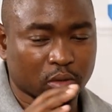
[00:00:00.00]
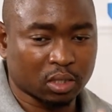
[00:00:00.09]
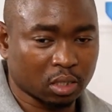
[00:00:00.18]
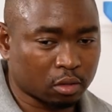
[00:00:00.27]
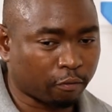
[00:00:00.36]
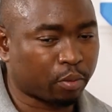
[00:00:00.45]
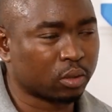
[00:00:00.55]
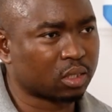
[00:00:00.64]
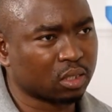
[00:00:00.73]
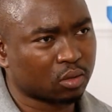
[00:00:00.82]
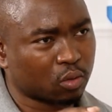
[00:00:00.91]
or sets of
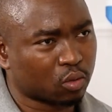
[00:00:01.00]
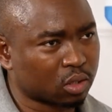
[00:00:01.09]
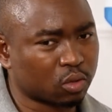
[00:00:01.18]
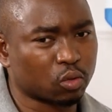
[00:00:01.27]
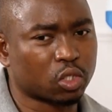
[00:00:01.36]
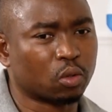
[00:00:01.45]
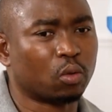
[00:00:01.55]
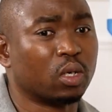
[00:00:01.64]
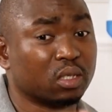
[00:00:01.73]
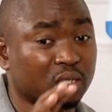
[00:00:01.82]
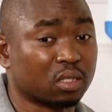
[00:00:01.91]
policies or constitution
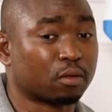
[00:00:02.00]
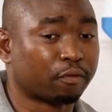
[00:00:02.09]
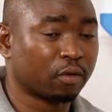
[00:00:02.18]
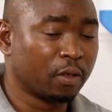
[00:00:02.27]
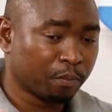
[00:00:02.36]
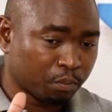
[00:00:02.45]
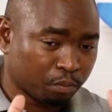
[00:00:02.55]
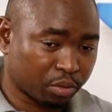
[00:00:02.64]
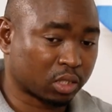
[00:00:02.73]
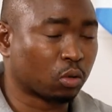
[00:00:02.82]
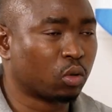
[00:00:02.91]
or sets of
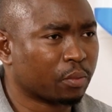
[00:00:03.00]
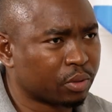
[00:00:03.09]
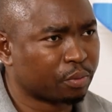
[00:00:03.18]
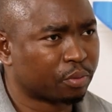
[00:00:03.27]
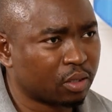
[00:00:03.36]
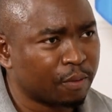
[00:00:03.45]
particular people.